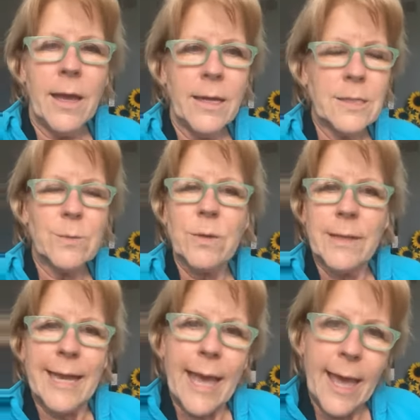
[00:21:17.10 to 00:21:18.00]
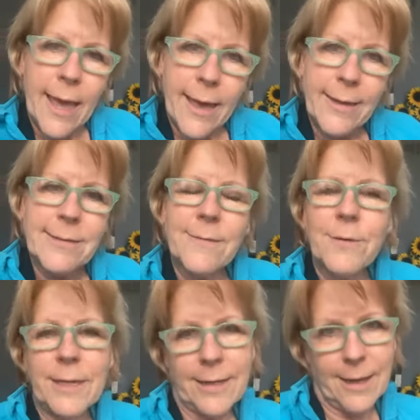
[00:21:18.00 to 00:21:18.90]
It's really
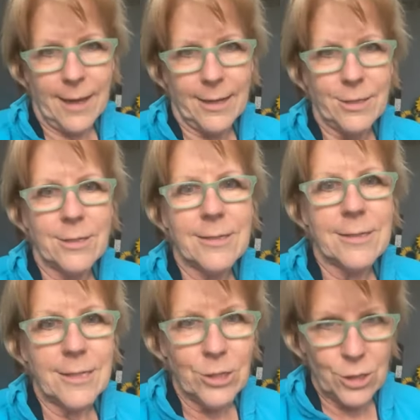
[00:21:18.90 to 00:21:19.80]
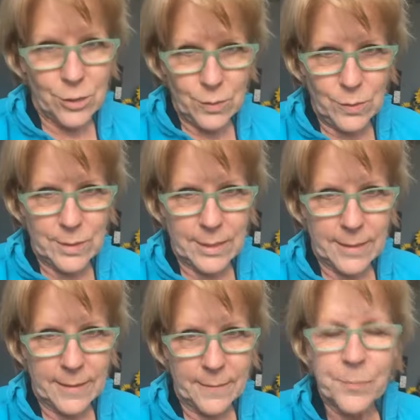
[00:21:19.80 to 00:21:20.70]
actively, consciously
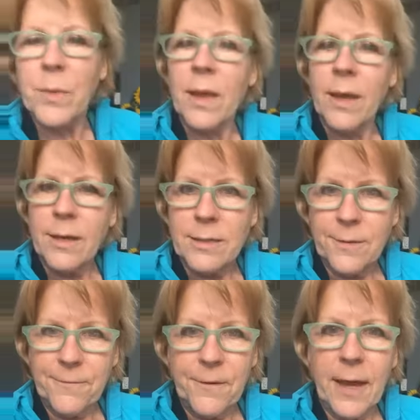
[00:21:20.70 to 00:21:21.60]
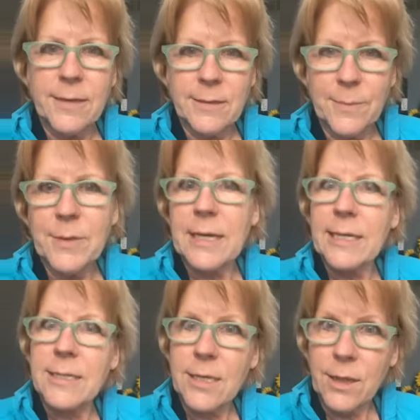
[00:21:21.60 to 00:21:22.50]
choosing to find some
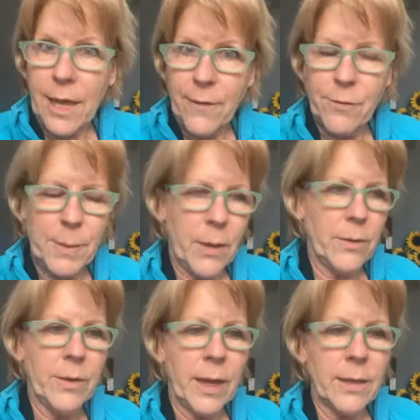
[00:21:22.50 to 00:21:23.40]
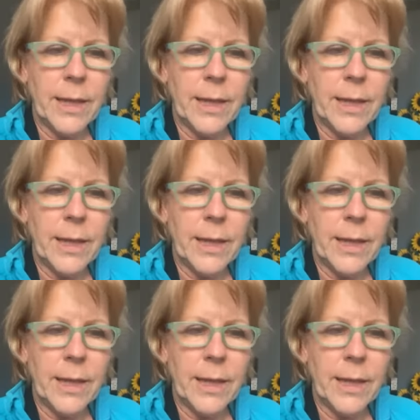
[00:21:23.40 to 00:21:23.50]
things to laugh about, okay?